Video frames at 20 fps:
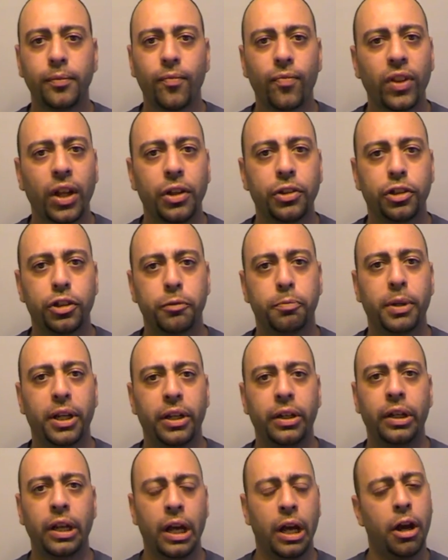This has
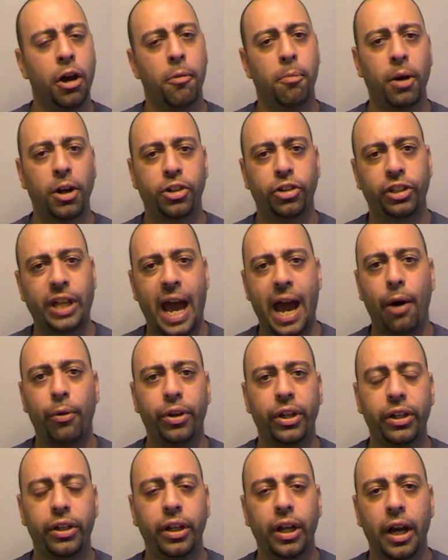been much
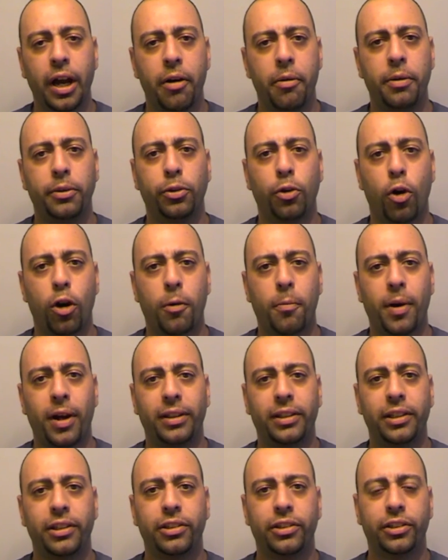touted. We've been talking about
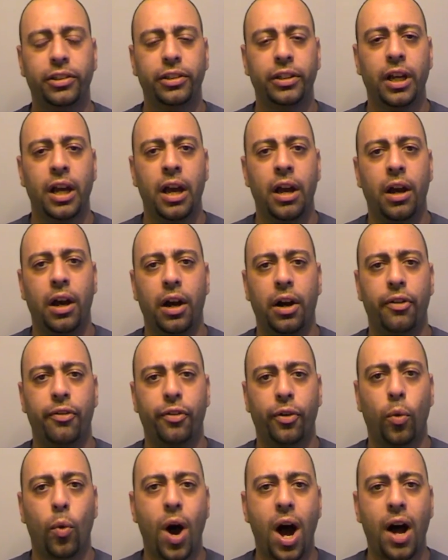this for
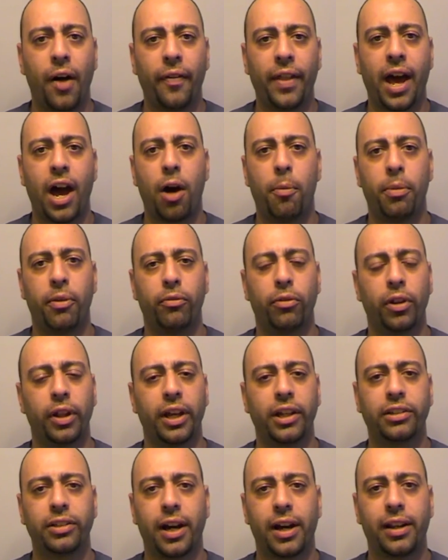a while now. Been really
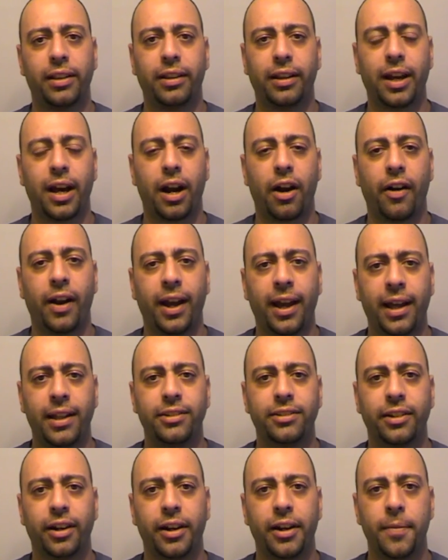excited to get our
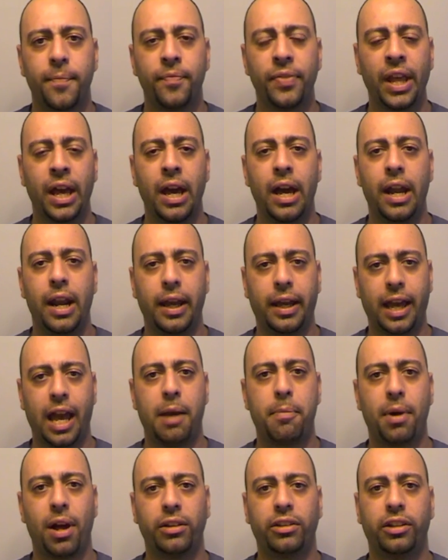hands on it, and it
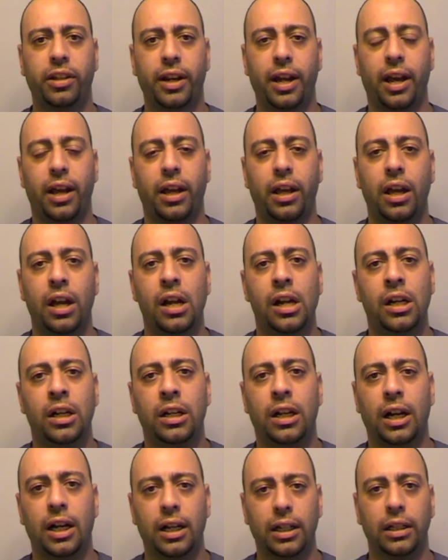came out today.
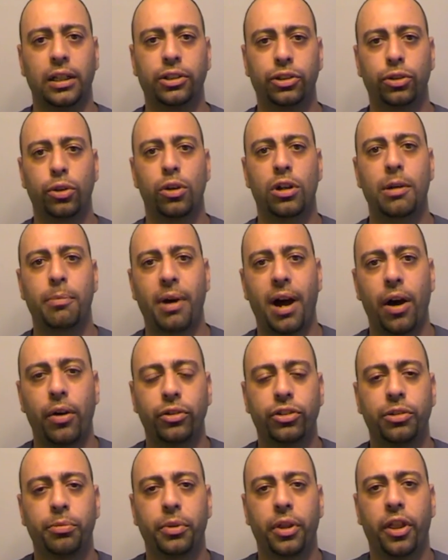Let's talk about
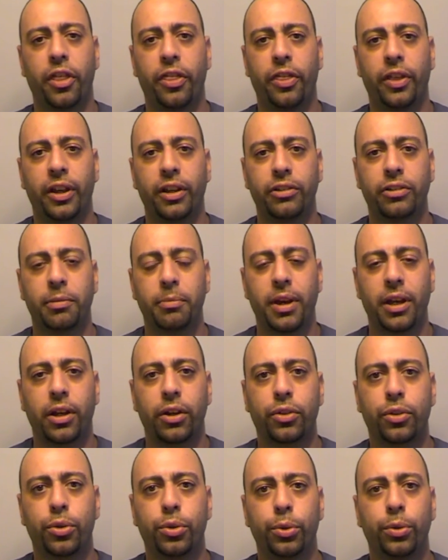some of the things that make
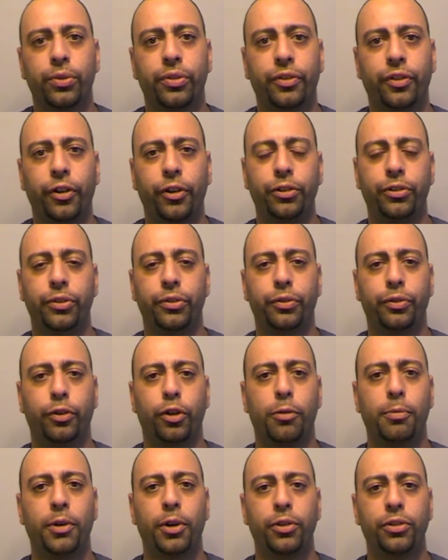it cool first and
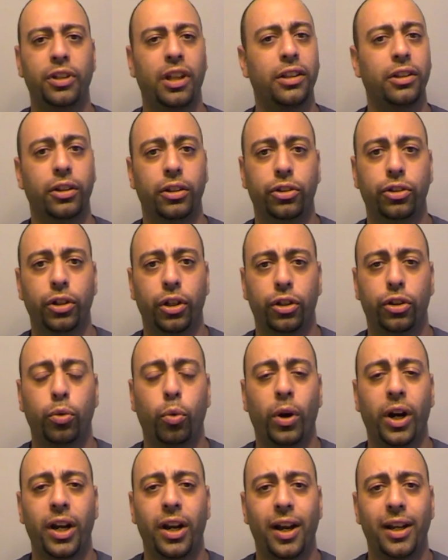foremost. It's
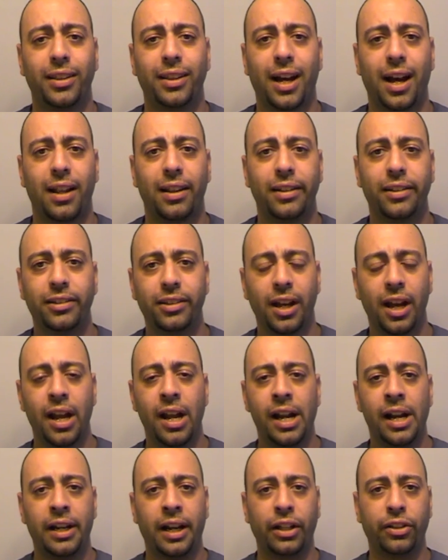$29, and
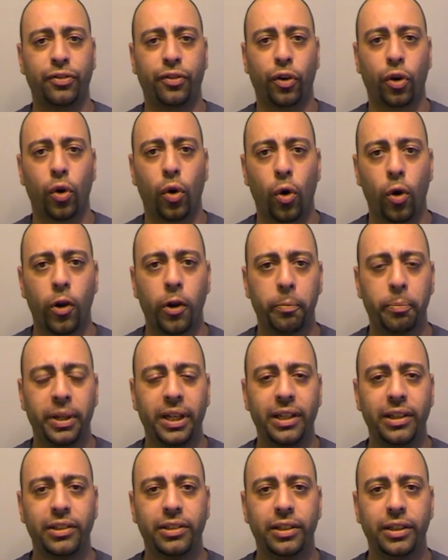that's for all
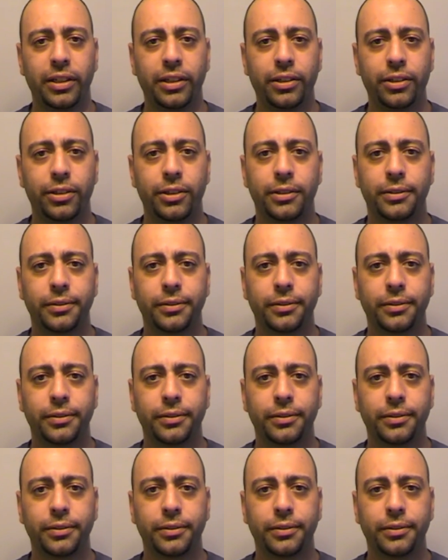PCs.